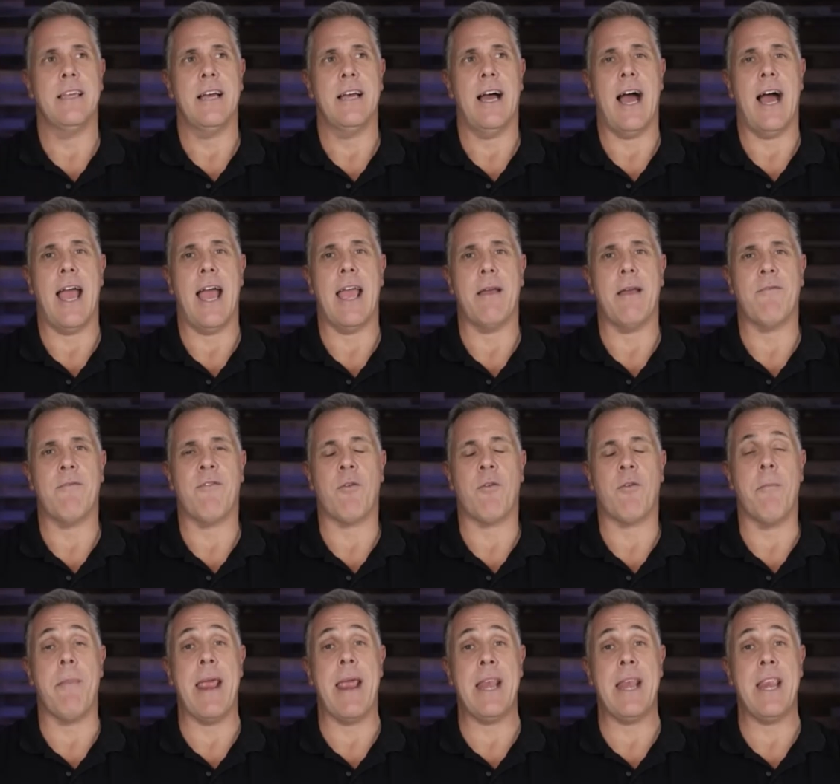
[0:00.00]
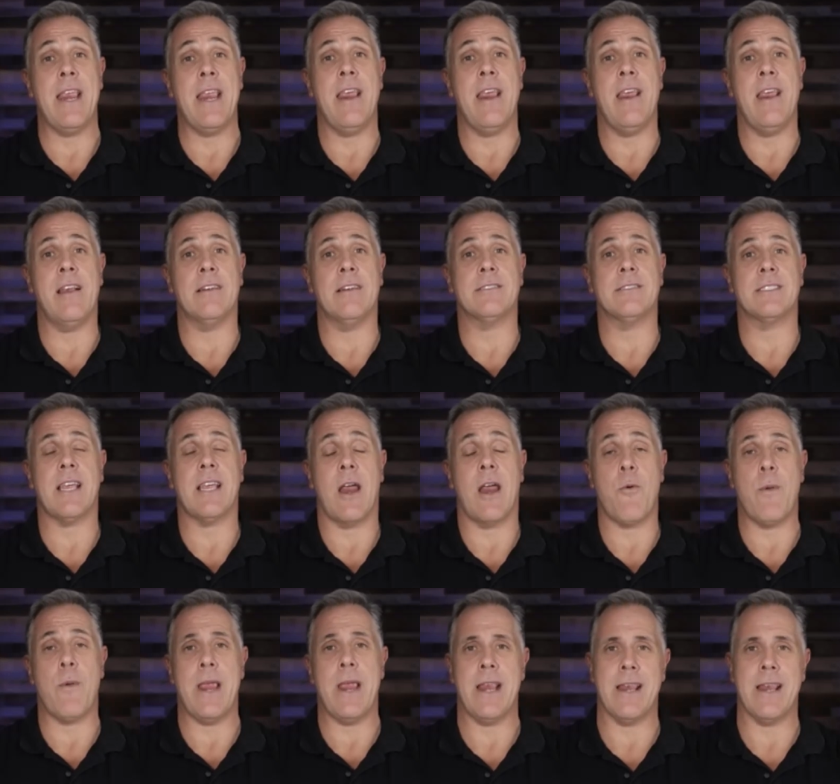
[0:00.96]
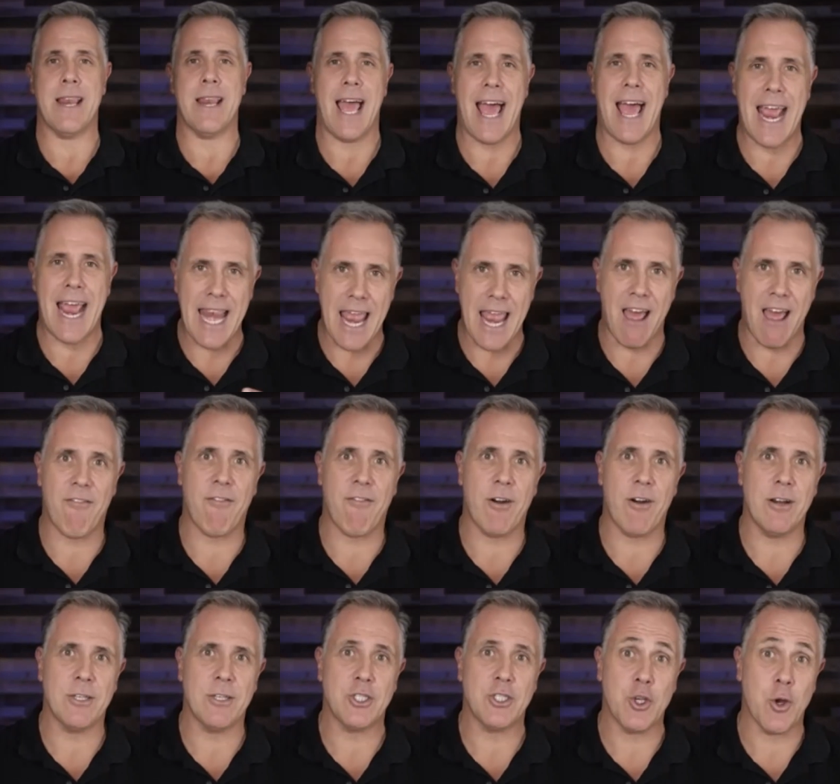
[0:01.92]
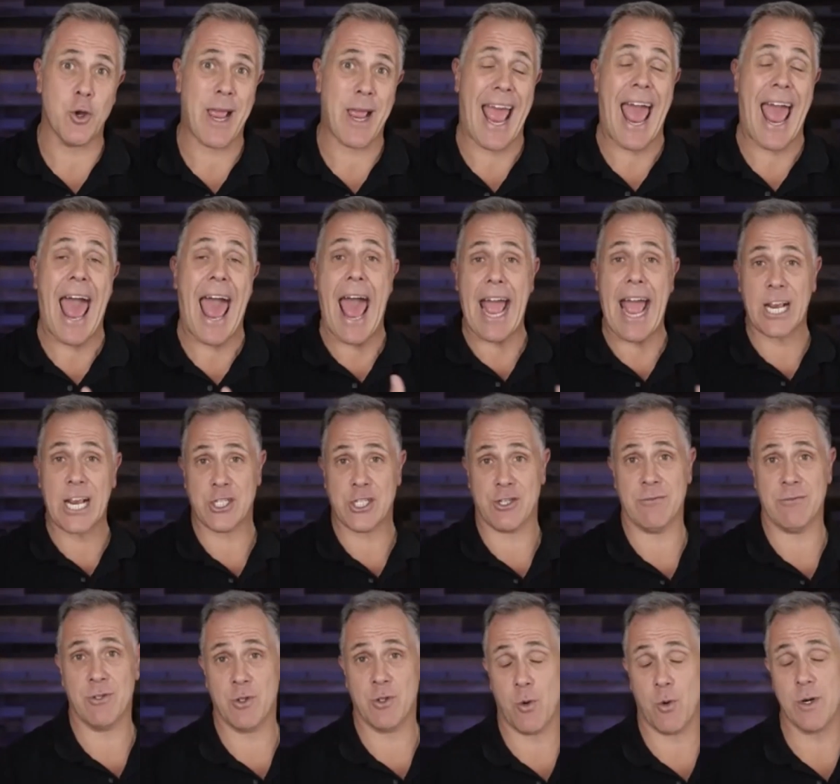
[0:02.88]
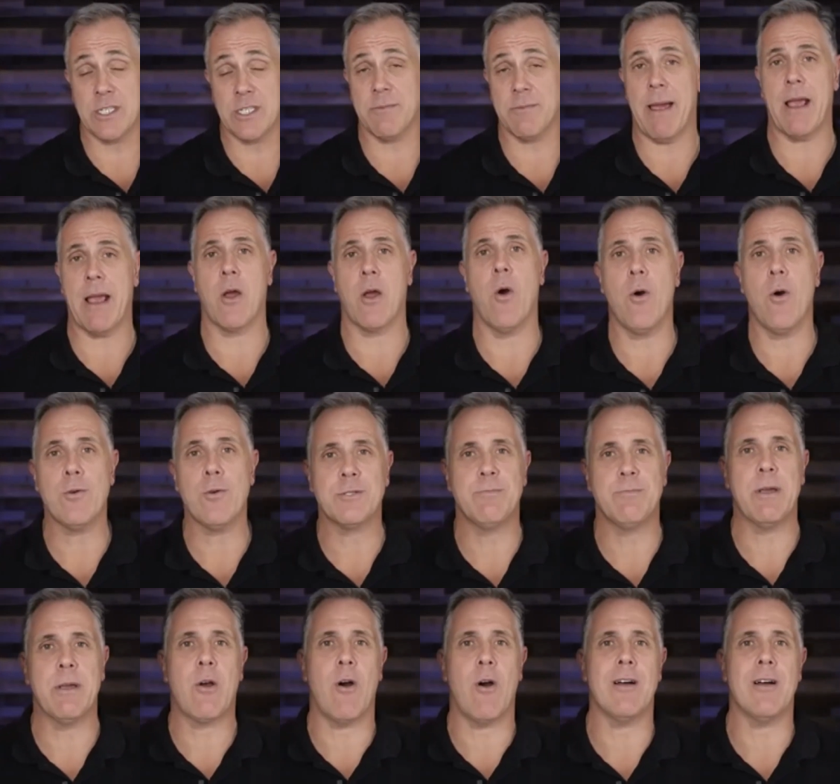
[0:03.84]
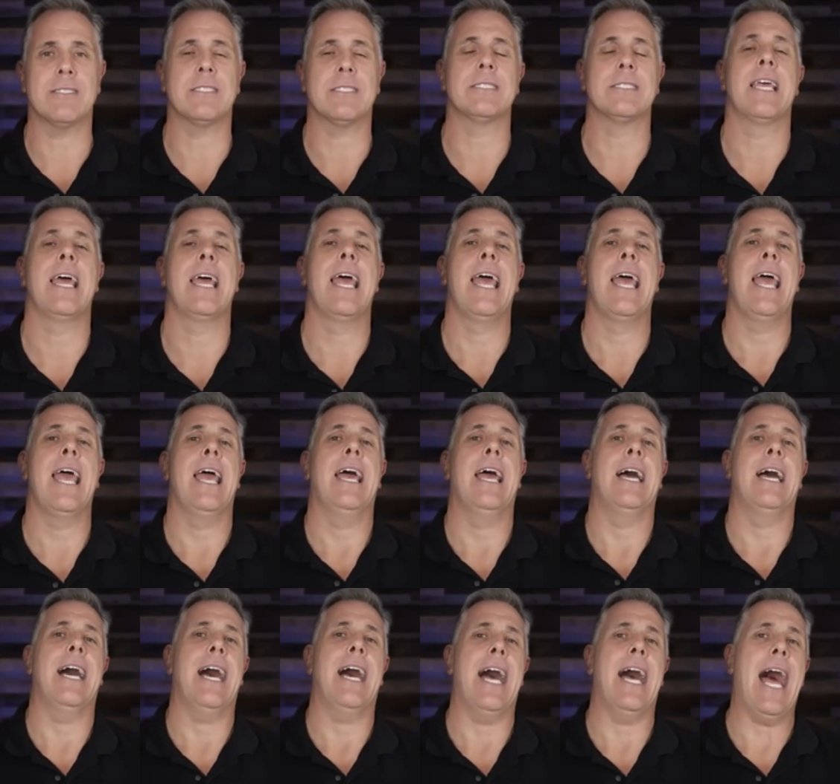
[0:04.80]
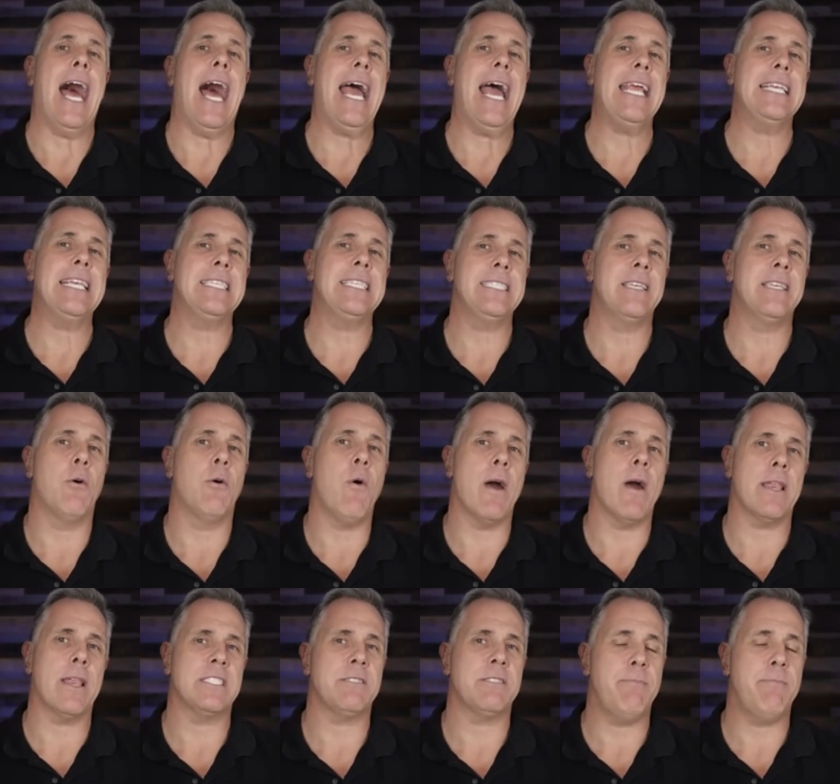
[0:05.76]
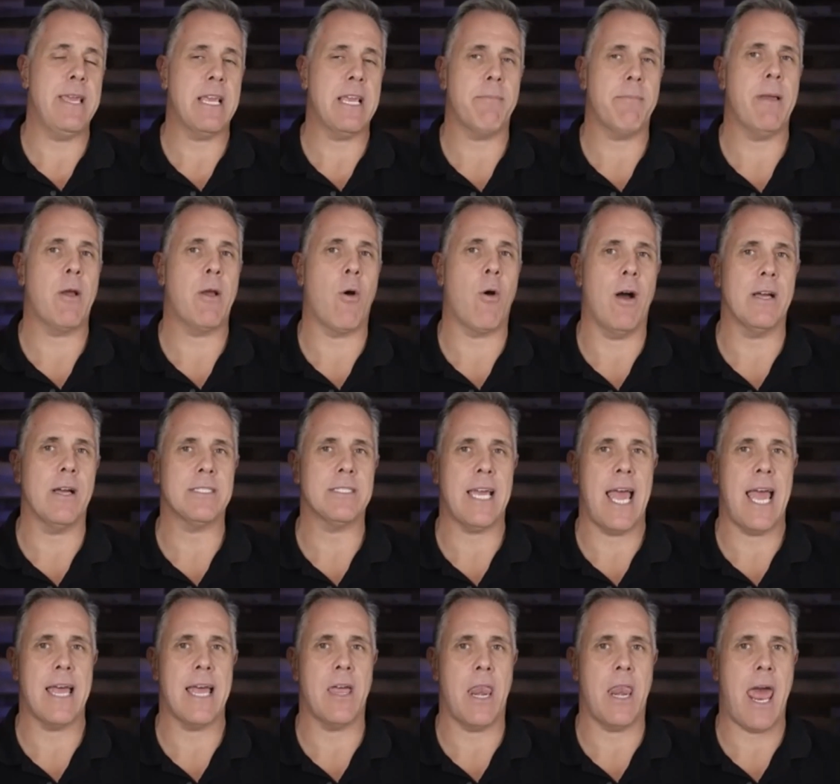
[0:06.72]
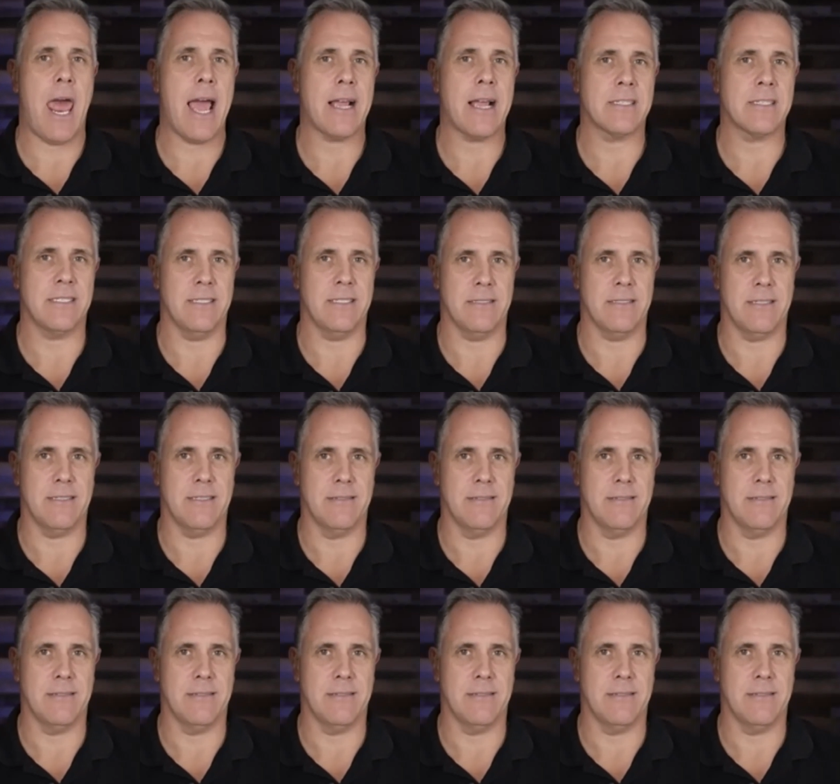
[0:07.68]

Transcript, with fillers: I for many years, Irene, I never took action towards my goals because I didn't want to speak because I had an accent.